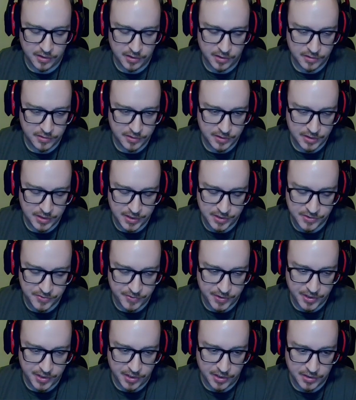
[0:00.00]
it's
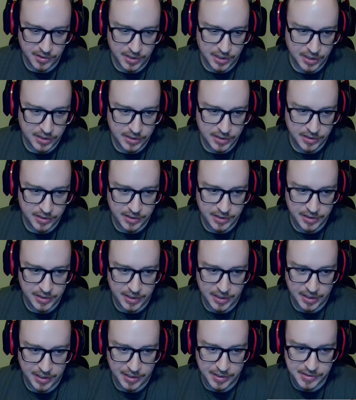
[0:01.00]
very unlikely that he
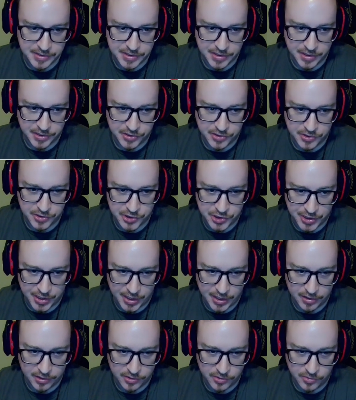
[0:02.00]
has a
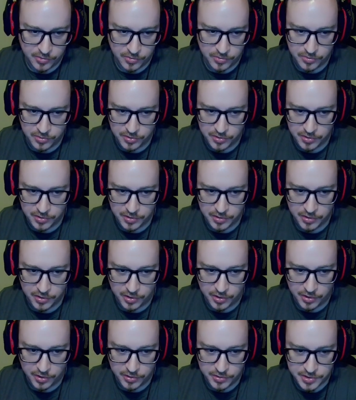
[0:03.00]
jack or
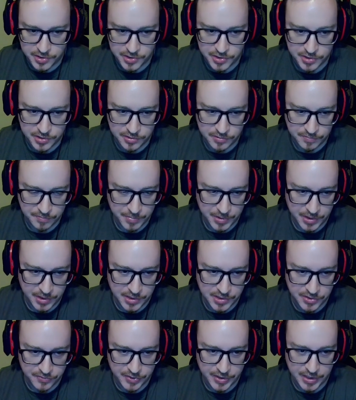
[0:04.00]
hearts, because
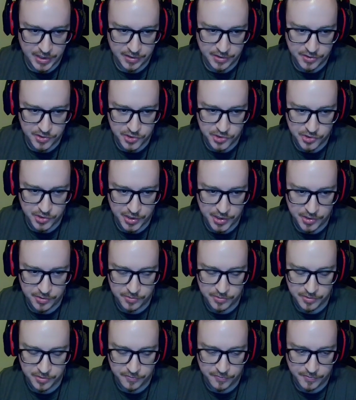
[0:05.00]
if he had the straight
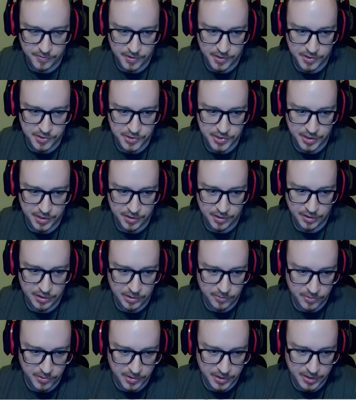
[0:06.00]
or the flush, I think he
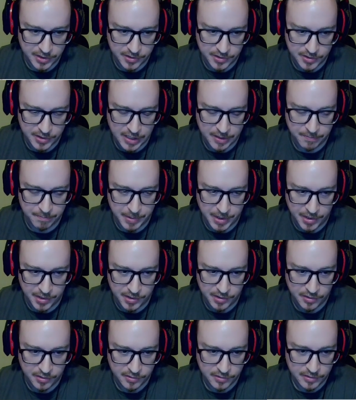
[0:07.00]
would have kept
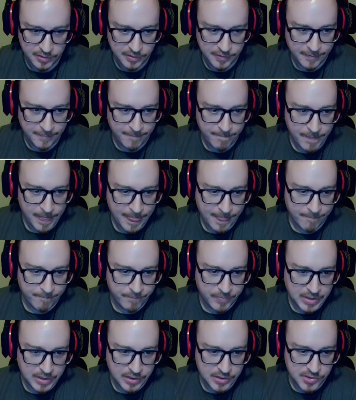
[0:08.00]
betting.
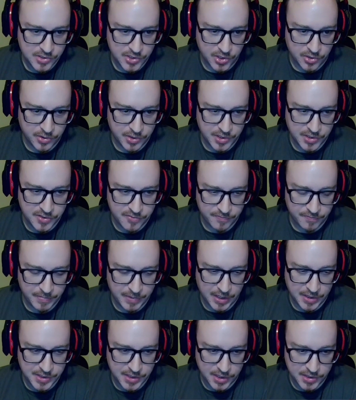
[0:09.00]
So it's
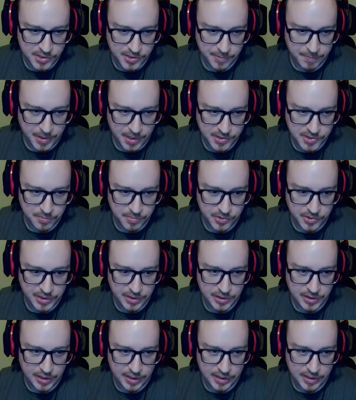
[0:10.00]
actually possible he
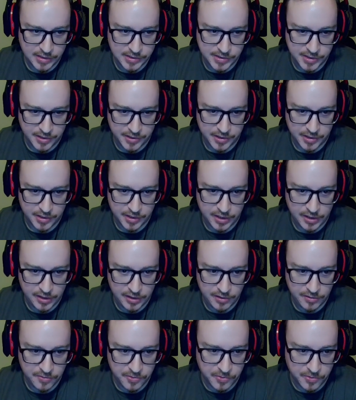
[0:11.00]
has like a
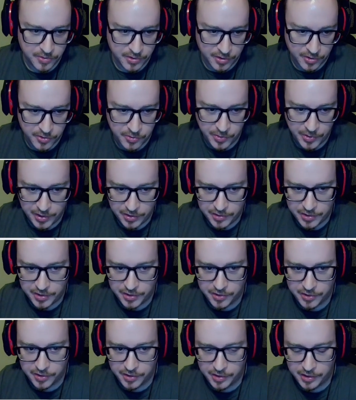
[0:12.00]
king or a queen
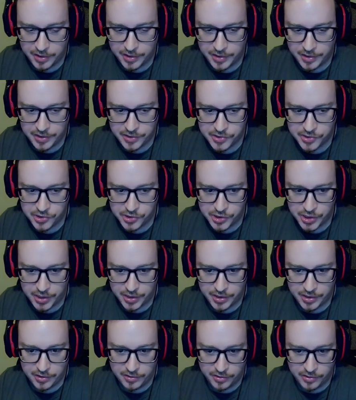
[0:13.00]
here, and he's
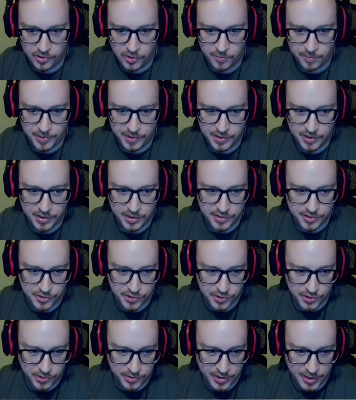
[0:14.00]
checking, hoping to get to
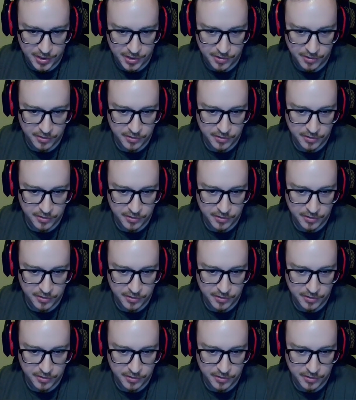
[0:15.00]
showdown.